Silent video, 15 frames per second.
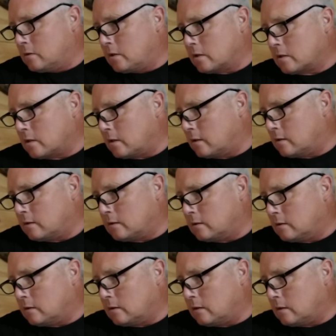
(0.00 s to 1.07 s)
just the,
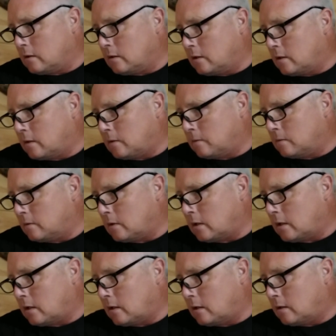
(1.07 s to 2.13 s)
you know,
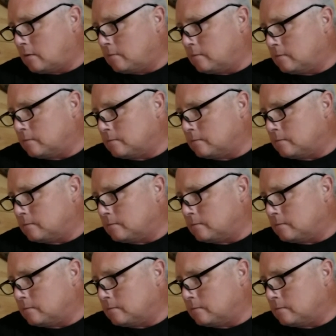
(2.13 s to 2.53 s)
uh,